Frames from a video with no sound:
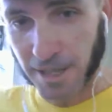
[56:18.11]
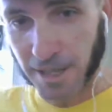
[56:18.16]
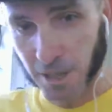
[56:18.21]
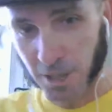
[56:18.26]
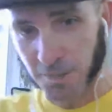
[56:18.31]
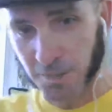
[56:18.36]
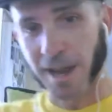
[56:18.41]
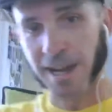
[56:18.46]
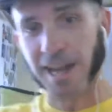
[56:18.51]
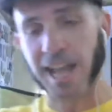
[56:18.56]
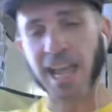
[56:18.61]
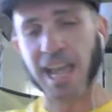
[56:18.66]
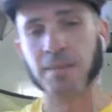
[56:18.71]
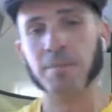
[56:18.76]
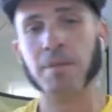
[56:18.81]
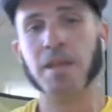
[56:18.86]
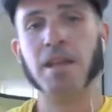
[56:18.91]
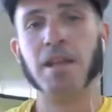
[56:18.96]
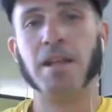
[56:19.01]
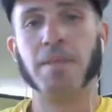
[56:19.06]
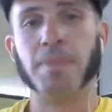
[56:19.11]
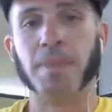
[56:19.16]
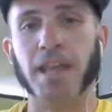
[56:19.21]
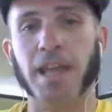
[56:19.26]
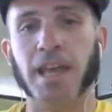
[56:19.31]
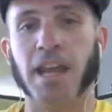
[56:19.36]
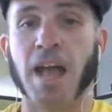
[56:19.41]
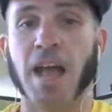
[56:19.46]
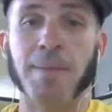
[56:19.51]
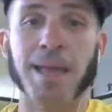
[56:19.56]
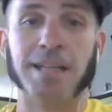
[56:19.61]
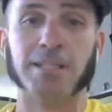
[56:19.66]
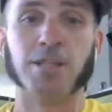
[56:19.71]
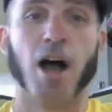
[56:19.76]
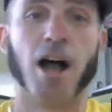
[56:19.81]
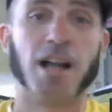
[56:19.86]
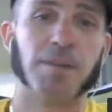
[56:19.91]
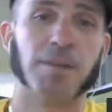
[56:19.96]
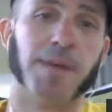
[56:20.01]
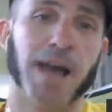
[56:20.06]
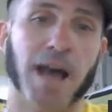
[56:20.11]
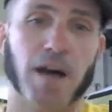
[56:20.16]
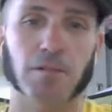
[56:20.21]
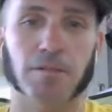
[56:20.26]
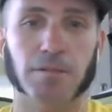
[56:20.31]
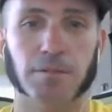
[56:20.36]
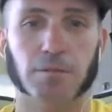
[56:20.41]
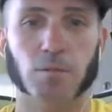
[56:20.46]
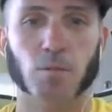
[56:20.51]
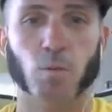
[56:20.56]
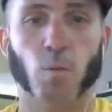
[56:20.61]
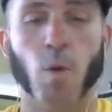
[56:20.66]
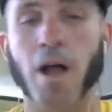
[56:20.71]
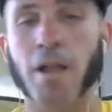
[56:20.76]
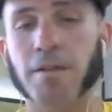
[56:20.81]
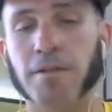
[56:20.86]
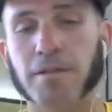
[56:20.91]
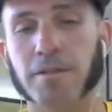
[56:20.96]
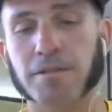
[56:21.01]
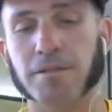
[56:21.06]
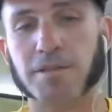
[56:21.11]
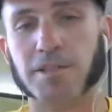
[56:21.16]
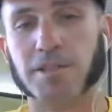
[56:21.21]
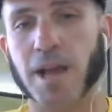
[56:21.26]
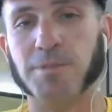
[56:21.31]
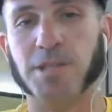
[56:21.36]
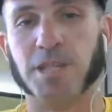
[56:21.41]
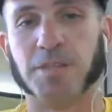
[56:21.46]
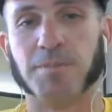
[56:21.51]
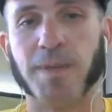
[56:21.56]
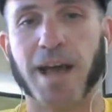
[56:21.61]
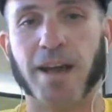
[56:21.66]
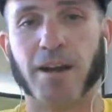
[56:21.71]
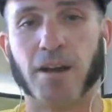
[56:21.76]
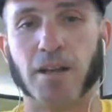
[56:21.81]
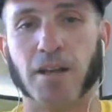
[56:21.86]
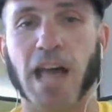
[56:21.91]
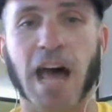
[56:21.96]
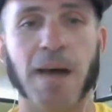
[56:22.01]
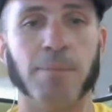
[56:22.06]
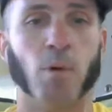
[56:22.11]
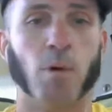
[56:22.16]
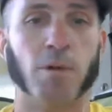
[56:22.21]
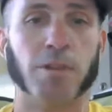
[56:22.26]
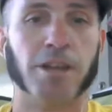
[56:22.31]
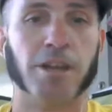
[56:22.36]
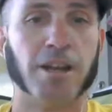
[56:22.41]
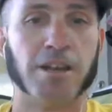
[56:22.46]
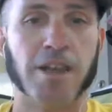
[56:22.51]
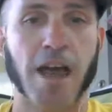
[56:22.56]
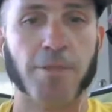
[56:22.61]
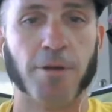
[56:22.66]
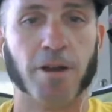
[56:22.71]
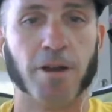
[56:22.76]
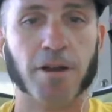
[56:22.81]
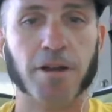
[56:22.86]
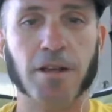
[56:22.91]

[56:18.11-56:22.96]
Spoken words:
Here's my name, and I may talk about one subject matter a lot more than another,